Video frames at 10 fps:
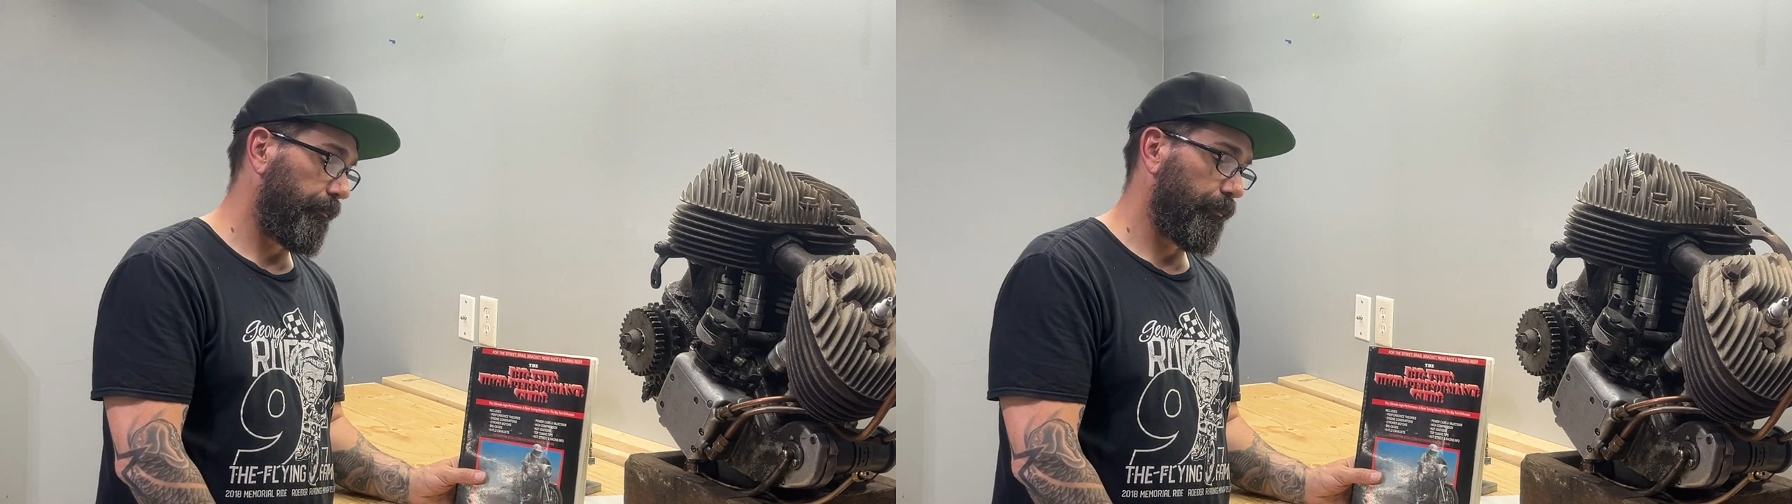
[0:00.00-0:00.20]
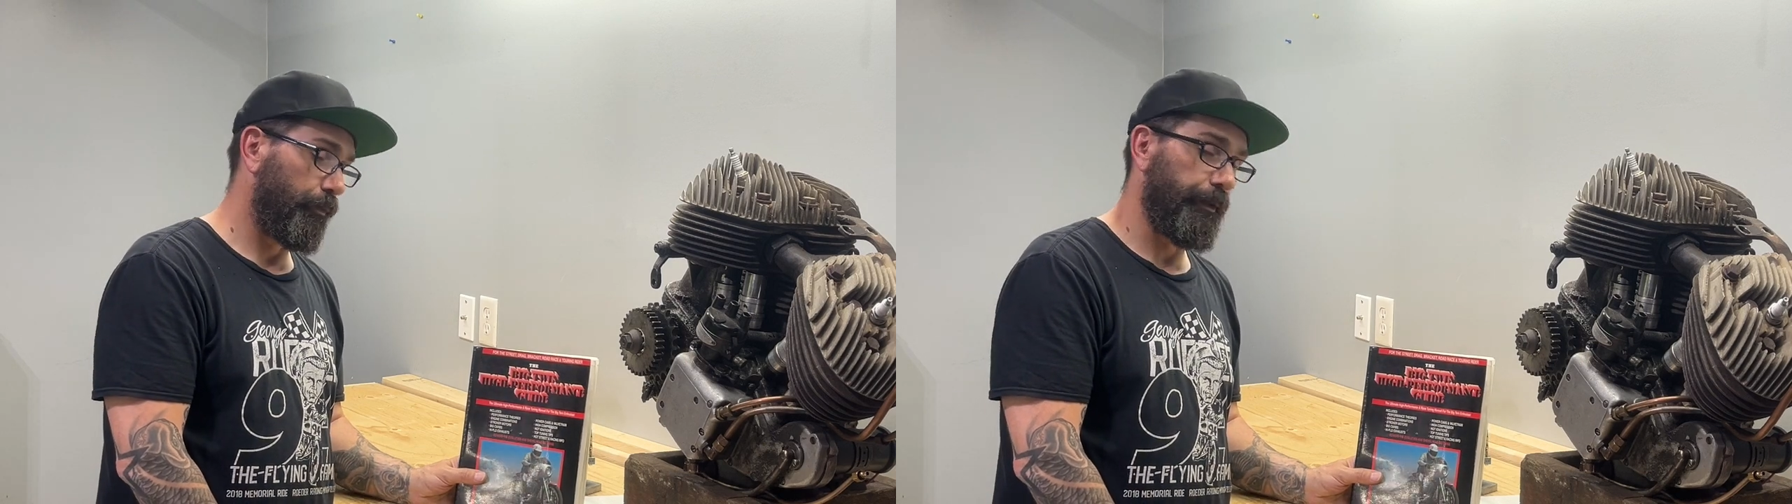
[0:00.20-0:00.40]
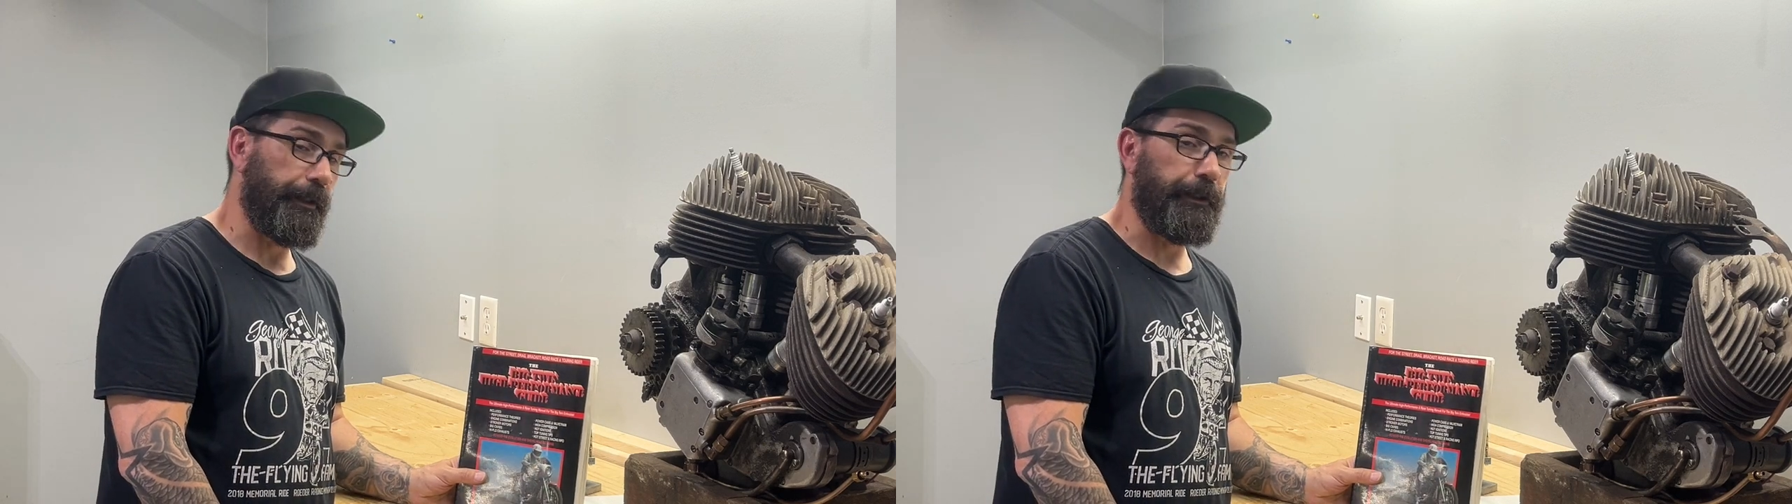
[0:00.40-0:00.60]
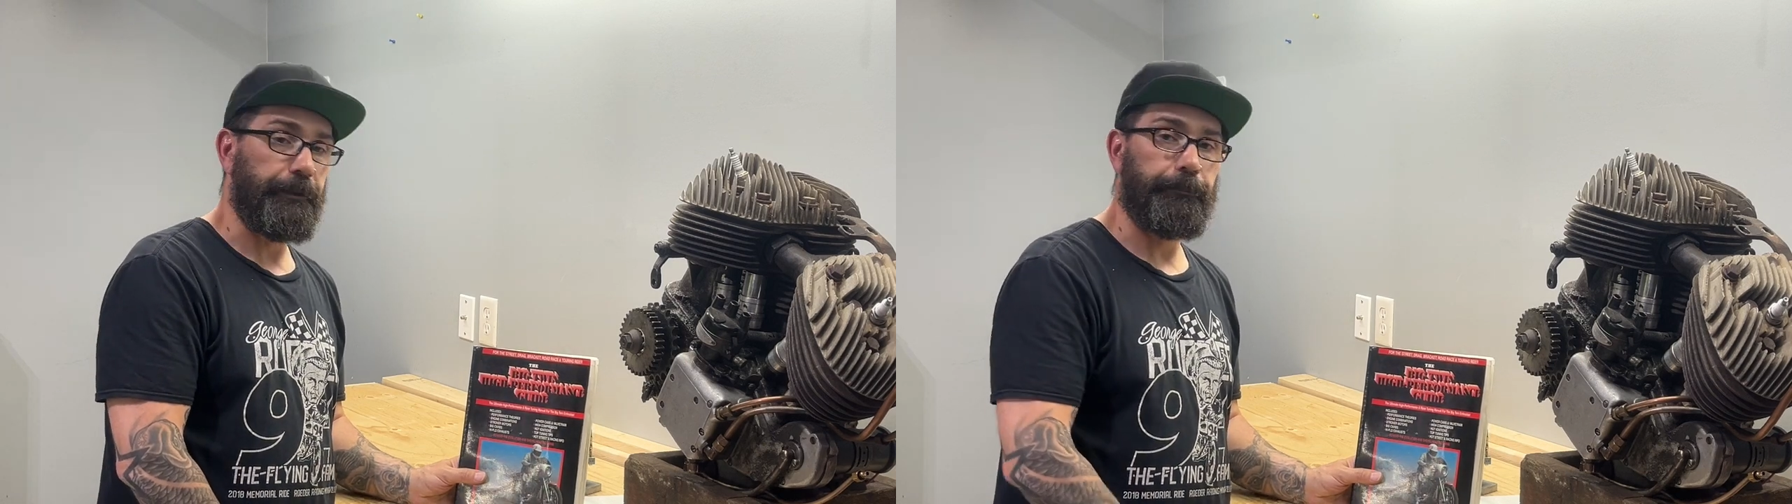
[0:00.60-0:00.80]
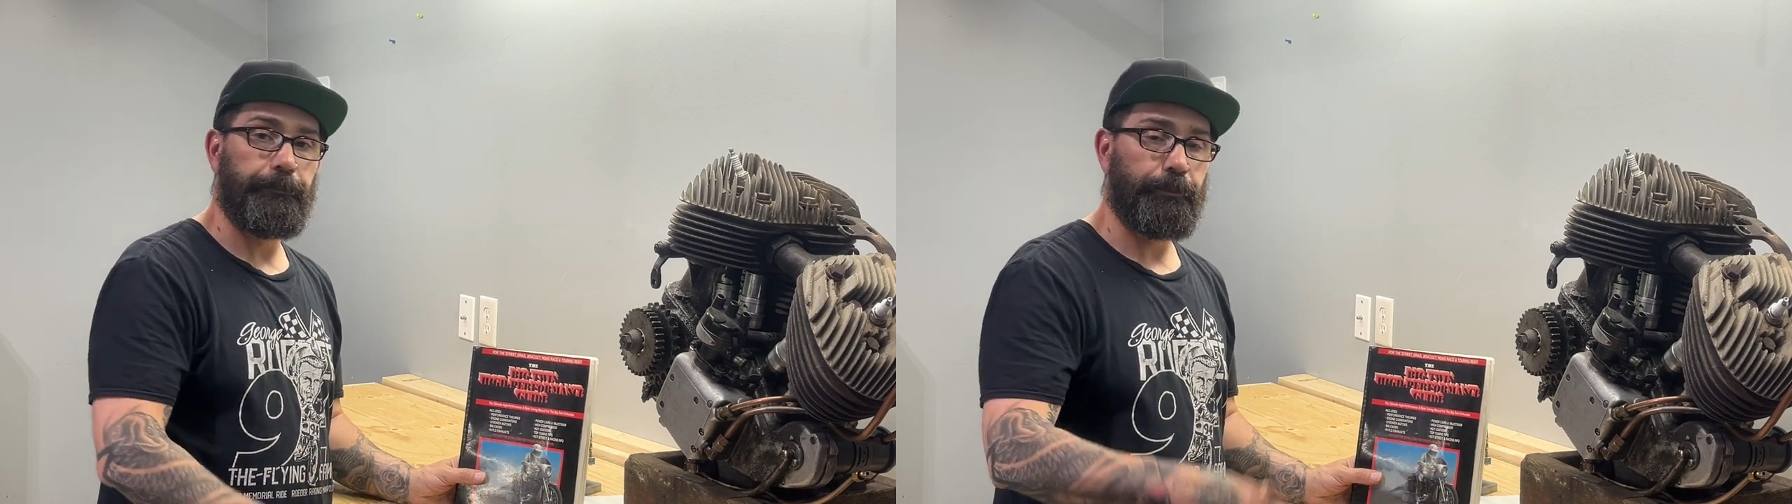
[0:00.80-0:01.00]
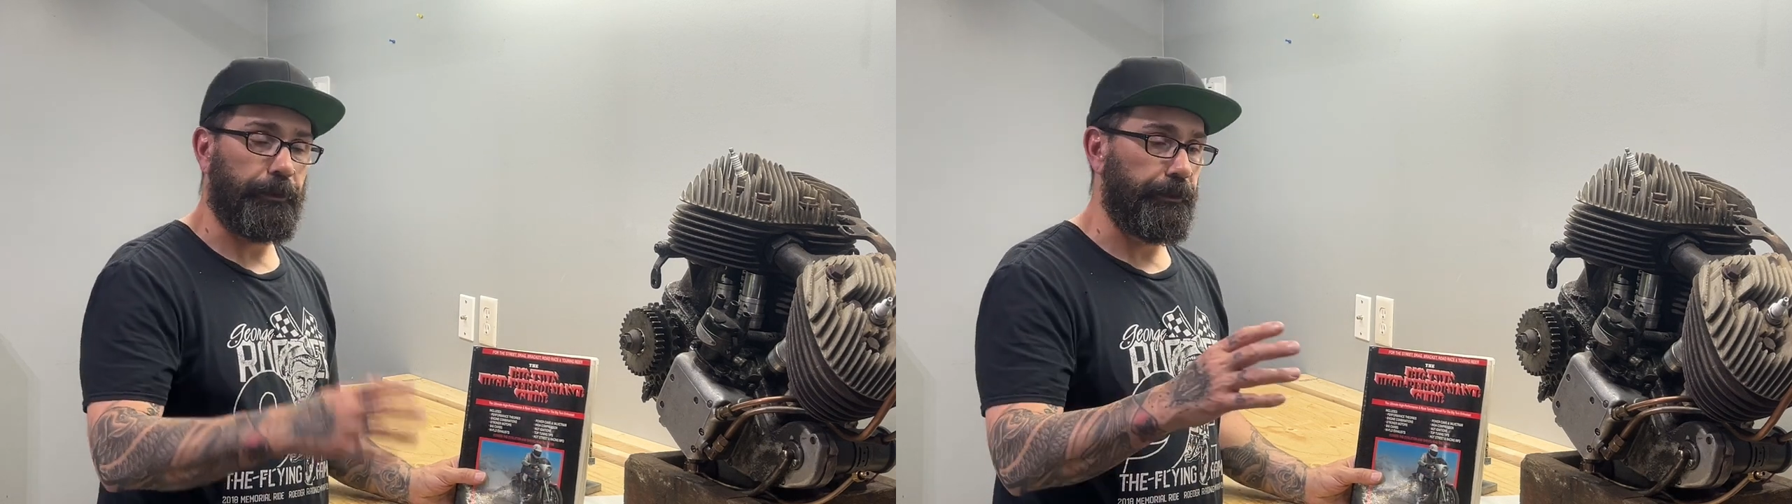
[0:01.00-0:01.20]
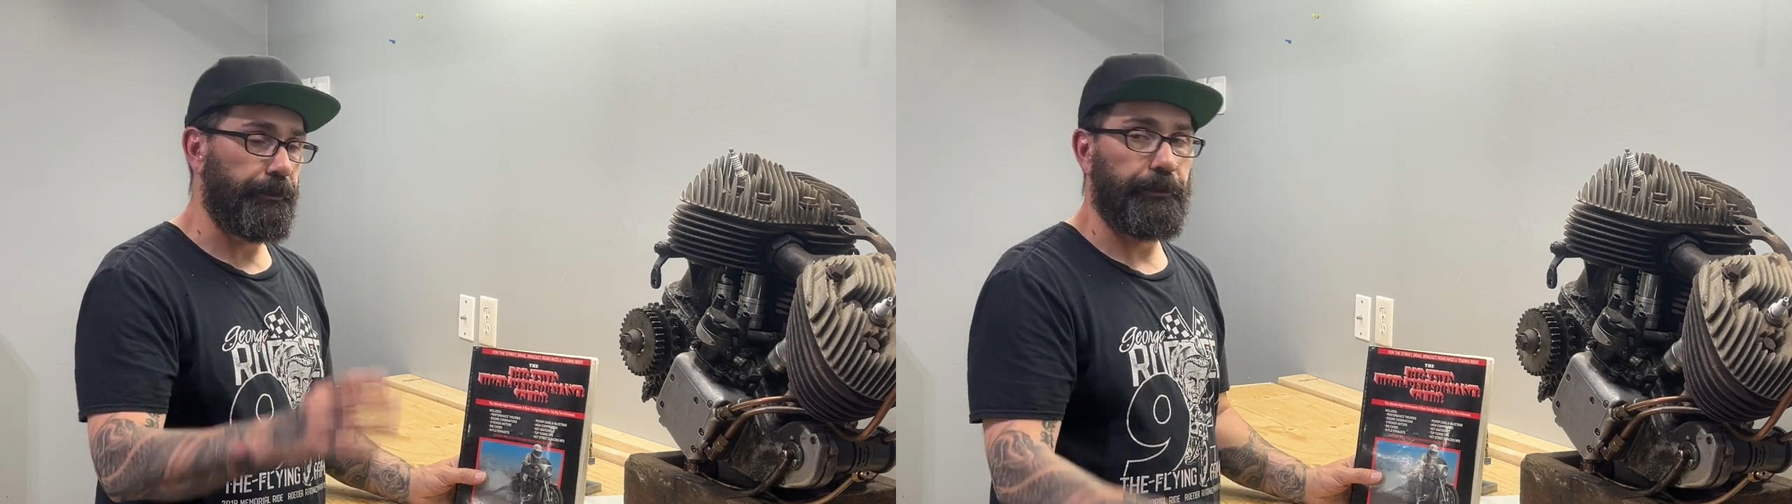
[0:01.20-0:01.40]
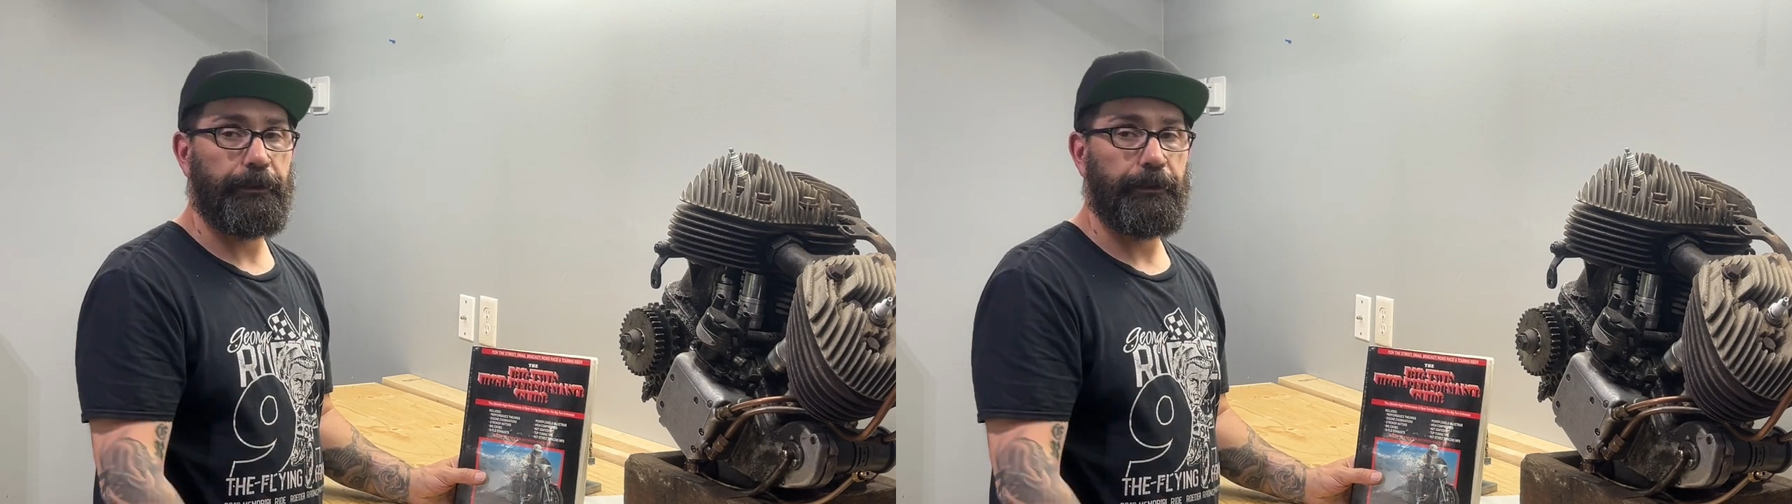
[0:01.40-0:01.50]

reprinted